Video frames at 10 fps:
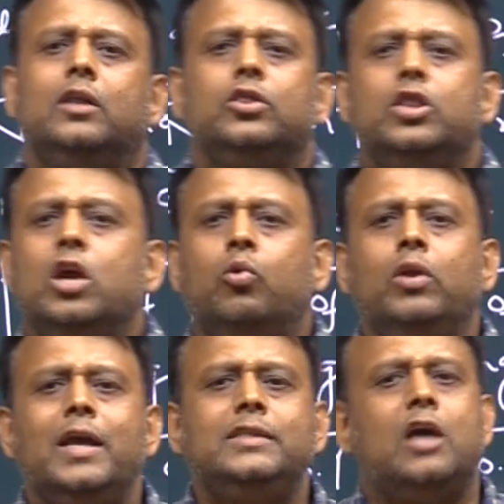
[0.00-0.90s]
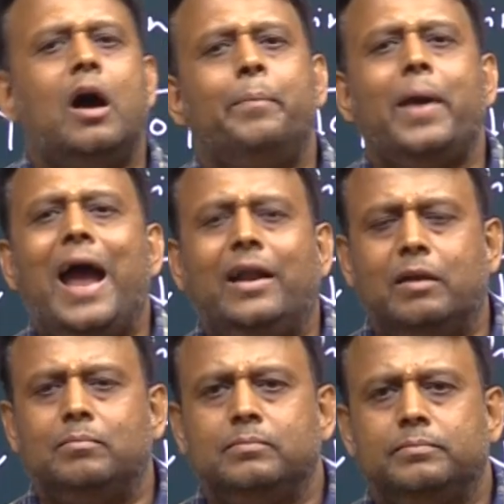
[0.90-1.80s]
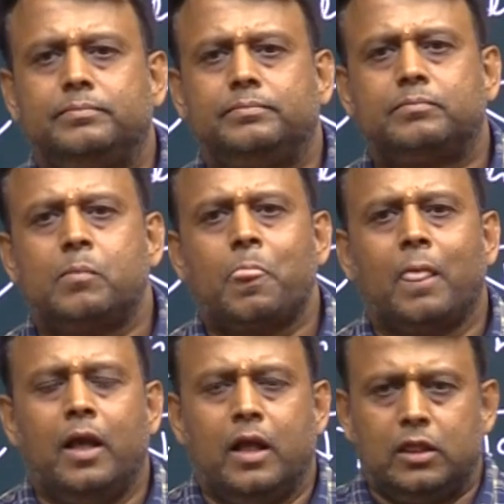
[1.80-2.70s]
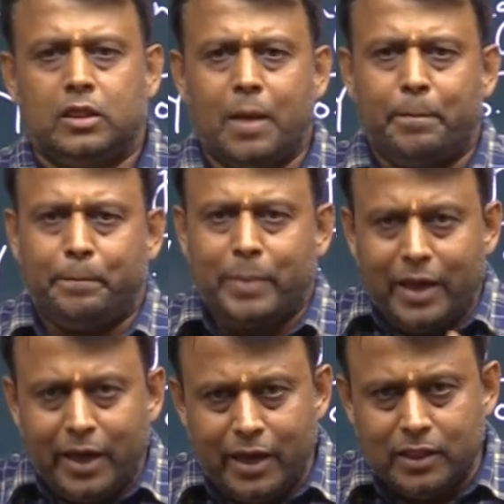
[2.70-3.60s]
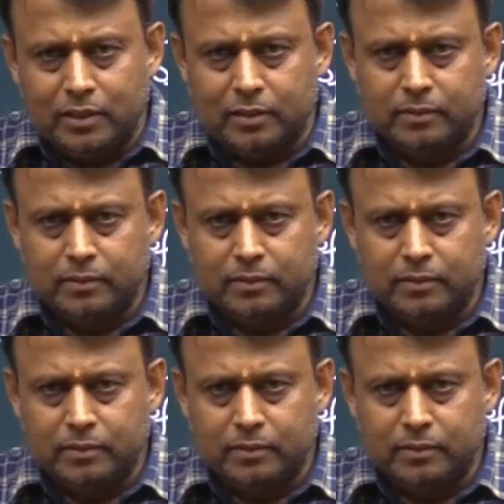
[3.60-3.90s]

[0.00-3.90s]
nucleus of atom, the plane